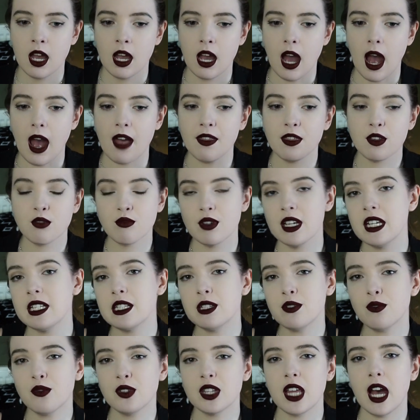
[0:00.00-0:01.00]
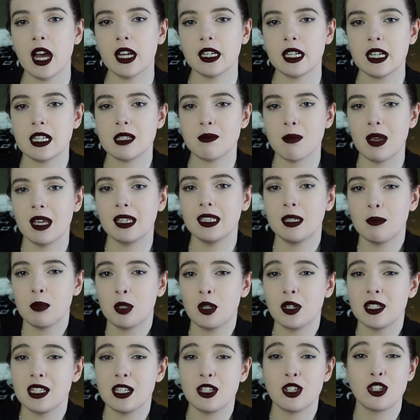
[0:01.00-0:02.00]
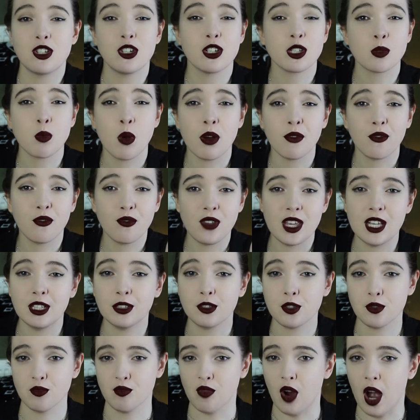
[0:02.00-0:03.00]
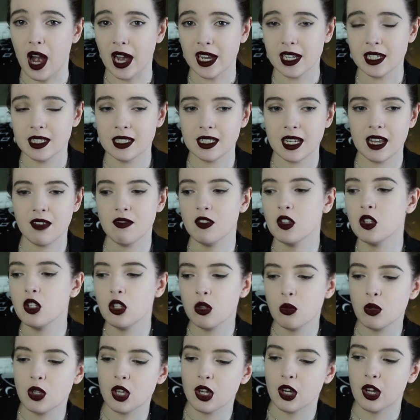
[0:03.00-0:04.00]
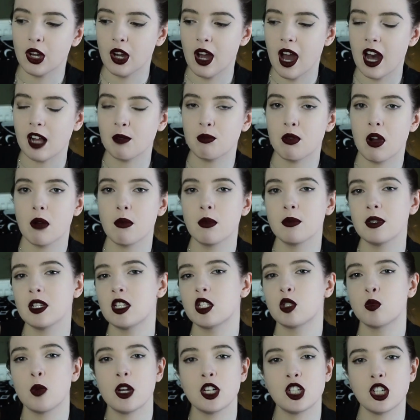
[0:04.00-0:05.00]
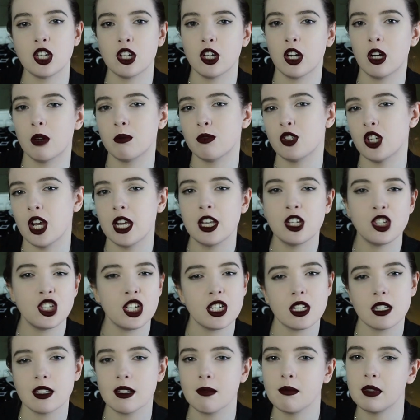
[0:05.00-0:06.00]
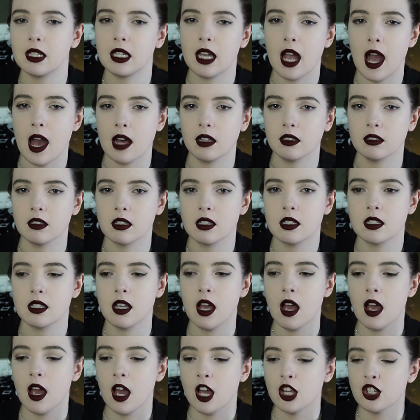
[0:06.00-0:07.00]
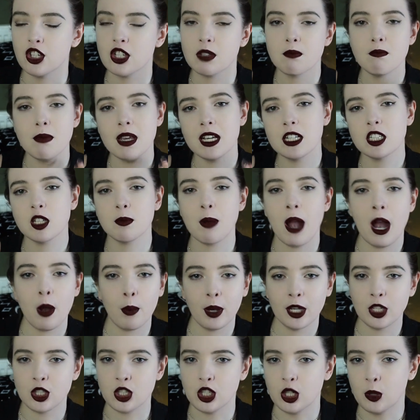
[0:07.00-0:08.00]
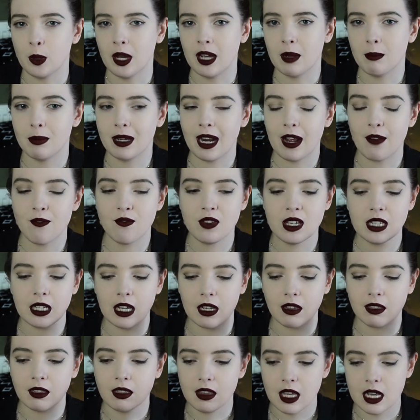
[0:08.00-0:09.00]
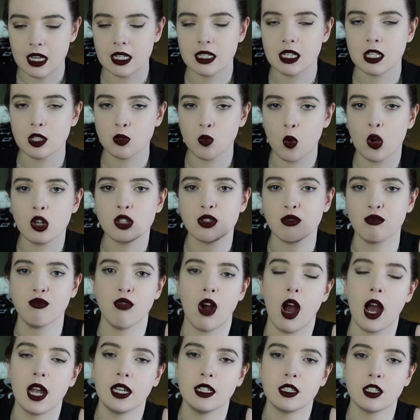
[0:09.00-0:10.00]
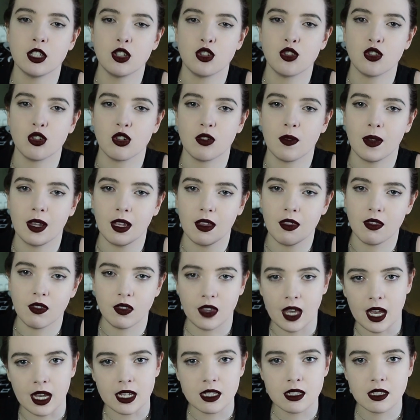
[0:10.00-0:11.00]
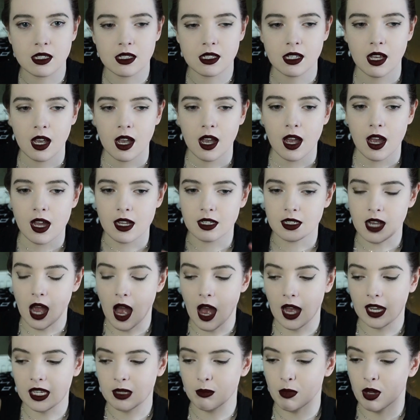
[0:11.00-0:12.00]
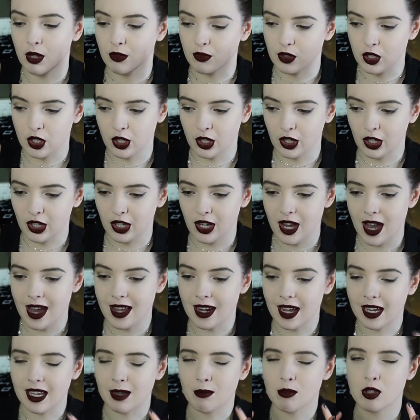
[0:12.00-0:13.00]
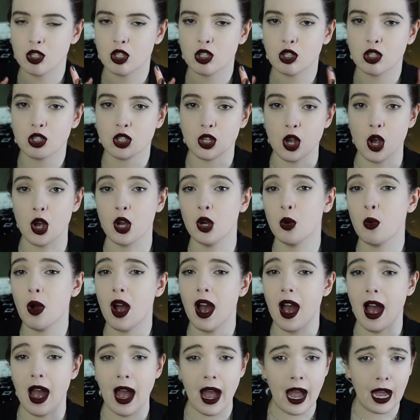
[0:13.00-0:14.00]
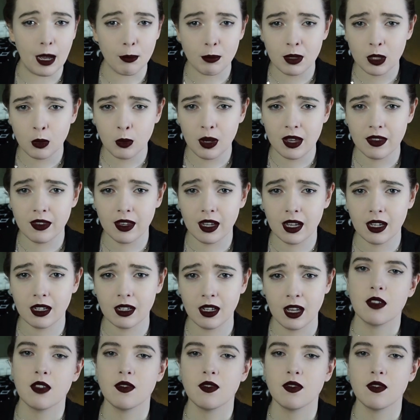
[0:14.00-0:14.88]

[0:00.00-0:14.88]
And the reason for that is mainly because it's just what feels right. In the new year, I'll probably switch it up, change it to something else, just mix up how I do it, but I feel like this is what's right during this time of year, and I am so happy with it.